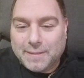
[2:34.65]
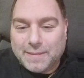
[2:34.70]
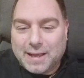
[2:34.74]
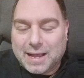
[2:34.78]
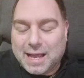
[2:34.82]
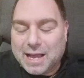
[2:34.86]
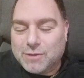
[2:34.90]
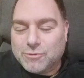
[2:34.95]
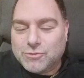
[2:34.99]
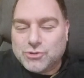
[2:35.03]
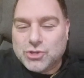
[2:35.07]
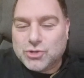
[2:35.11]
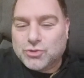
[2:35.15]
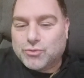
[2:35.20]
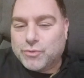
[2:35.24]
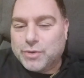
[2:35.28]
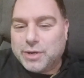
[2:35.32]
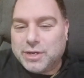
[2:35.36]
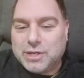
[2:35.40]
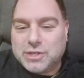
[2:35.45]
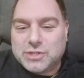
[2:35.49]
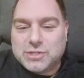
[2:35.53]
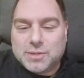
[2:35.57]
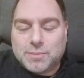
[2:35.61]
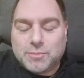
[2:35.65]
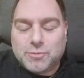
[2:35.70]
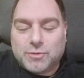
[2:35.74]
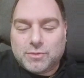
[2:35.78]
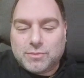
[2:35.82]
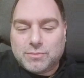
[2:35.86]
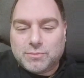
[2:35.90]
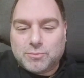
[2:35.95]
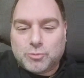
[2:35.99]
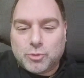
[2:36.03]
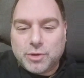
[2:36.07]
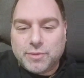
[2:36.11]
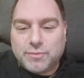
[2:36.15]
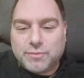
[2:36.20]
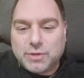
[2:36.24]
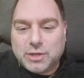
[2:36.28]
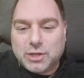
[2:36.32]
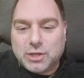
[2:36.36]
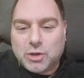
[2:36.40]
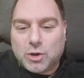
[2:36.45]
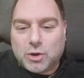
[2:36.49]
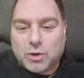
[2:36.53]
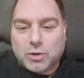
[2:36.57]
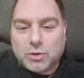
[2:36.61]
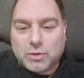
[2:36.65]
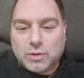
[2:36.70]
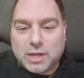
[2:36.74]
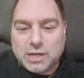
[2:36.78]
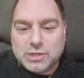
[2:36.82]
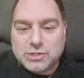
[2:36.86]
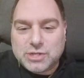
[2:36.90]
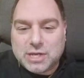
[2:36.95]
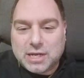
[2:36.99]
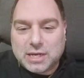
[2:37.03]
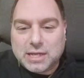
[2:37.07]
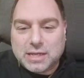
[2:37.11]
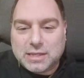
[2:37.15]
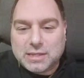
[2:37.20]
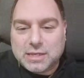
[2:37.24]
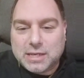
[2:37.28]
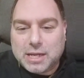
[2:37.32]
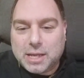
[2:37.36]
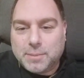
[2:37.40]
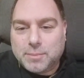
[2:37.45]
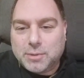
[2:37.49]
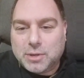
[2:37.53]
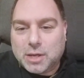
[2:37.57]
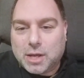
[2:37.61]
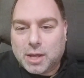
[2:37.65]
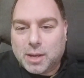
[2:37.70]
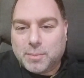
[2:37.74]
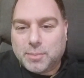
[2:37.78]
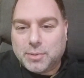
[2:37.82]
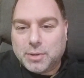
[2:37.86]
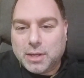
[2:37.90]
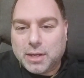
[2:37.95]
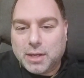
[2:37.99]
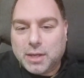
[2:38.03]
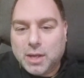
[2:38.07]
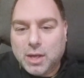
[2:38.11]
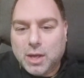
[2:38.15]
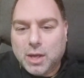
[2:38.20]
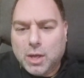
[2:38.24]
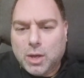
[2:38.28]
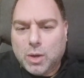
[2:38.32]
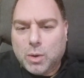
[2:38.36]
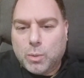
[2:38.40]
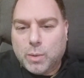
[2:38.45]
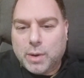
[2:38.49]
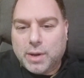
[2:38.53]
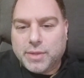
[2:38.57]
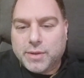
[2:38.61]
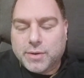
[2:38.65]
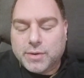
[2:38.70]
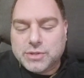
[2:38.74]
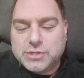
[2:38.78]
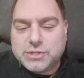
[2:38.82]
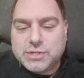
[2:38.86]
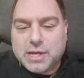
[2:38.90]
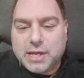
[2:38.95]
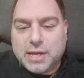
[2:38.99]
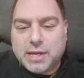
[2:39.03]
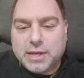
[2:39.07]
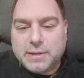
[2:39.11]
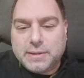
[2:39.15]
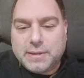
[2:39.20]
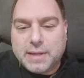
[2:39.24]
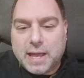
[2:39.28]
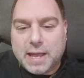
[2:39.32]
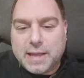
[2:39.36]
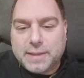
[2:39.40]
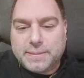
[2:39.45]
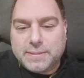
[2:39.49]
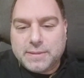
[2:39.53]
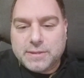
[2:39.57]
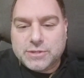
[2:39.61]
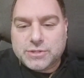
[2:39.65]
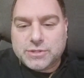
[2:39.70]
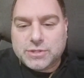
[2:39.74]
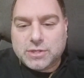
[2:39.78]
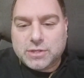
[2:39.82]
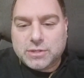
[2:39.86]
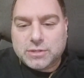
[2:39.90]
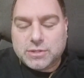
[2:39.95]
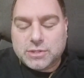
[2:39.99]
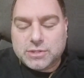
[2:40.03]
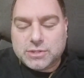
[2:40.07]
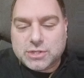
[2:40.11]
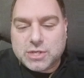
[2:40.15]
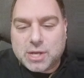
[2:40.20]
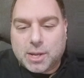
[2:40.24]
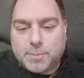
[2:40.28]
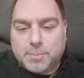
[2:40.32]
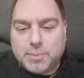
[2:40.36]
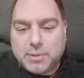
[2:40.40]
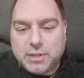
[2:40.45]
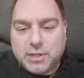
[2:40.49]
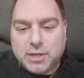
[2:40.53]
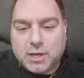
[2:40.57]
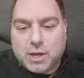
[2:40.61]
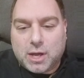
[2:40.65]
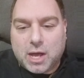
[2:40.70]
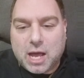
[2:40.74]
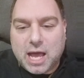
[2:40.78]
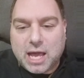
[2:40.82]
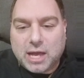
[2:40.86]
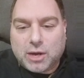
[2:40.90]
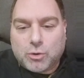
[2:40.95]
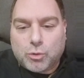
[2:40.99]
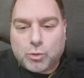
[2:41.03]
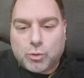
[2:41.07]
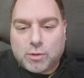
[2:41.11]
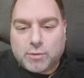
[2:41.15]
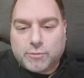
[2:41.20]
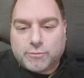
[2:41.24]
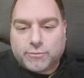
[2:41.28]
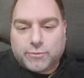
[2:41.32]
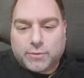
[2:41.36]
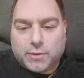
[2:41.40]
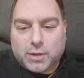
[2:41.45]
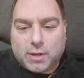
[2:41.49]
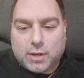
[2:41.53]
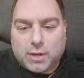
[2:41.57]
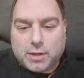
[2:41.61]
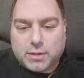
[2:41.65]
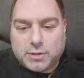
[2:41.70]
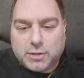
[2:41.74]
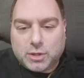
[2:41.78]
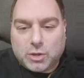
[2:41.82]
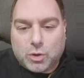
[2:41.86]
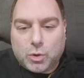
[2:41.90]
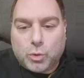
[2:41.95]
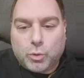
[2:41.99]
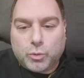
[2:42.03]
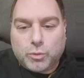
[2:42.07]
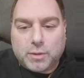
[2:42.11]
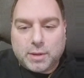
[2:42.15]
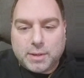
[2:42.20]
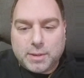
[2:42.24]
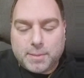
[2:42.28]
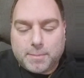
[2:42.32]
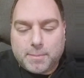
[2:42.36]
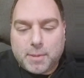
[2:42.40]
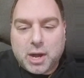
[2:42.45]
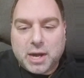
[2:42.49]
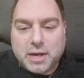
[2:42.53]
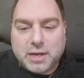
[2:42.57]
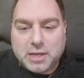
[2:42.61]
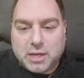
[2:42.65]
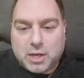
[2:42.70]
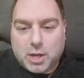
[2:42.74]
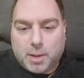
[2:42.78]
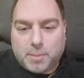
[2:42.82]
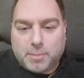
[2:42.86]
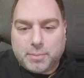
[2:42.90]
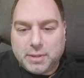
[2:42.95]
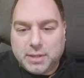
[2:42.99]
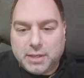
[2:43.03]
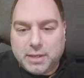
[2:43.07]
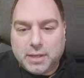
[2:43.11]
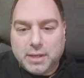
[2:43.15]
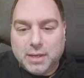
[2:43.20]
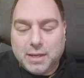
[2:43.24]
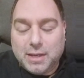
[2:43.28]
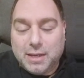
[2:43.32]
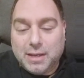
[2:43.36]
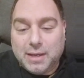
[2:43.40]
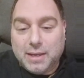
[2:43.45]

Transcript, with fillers: Like I was just reading some briefly an article. I just got to get the name of the company where they're saying that this this company, uh, Hycroft, uh, the gold and the mining company,